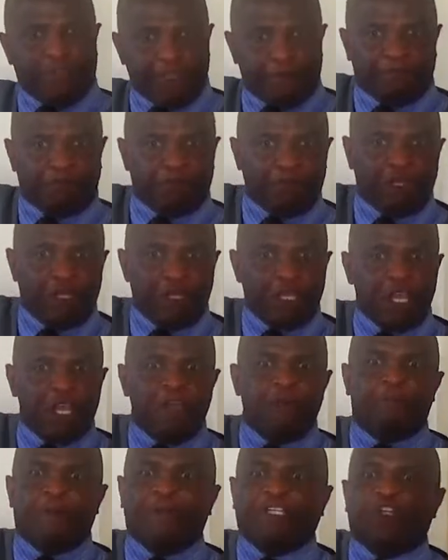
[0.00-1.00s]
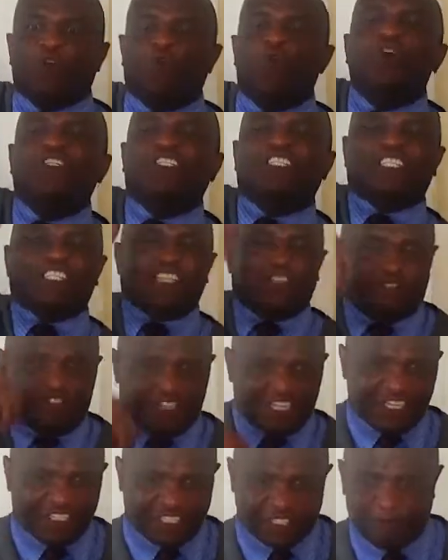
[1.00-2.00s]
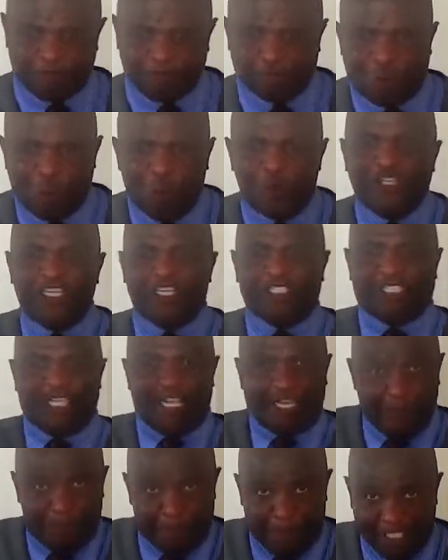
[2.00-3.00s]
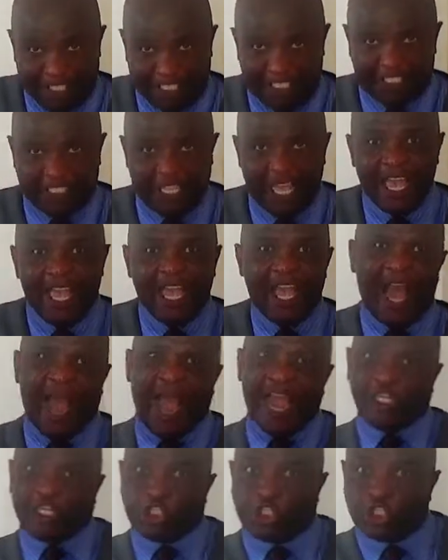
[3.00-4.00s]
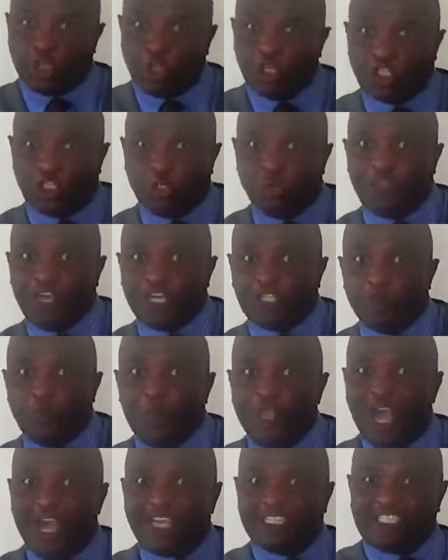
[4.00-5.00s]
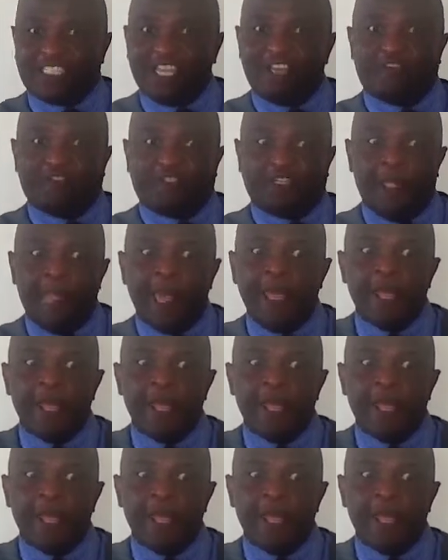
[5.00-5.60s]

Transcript: them. But God saves us on a daily basis. I showed you that we are saved.